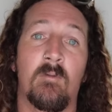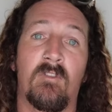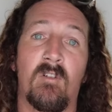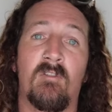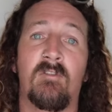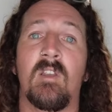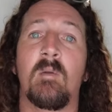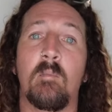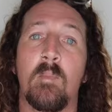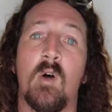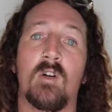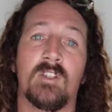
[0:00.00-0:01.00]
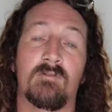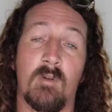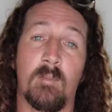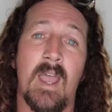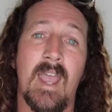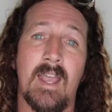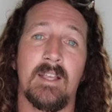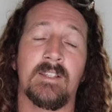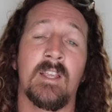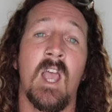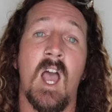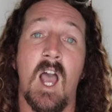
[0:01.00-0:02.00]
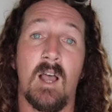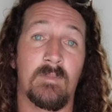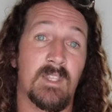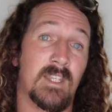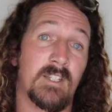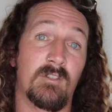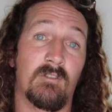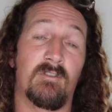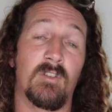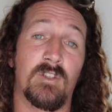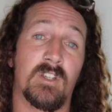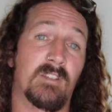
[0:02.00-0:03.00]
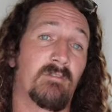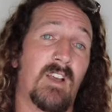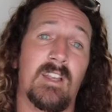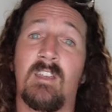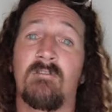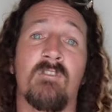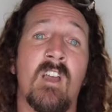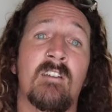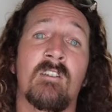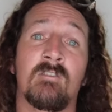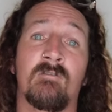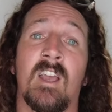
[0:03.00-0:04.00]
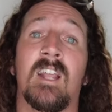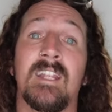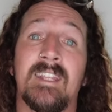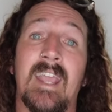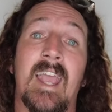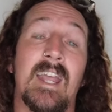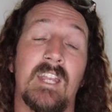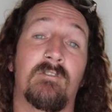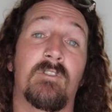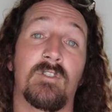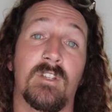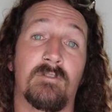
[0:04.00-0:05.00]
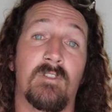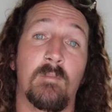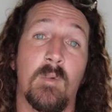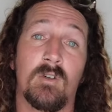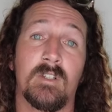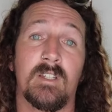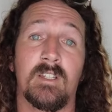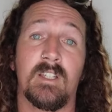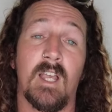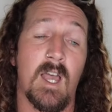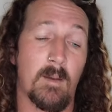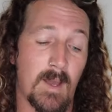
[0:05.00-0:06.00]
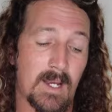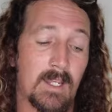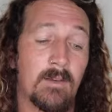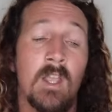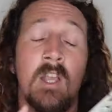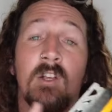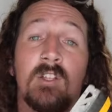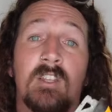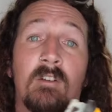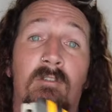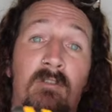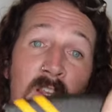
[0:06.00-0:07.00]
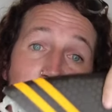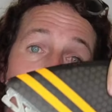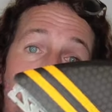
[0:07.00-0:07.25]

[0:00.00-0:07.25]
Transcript: for fin box repairs than they do Futures. In fact, they very rarely get any Futures fin boxes back in, because they'll fin will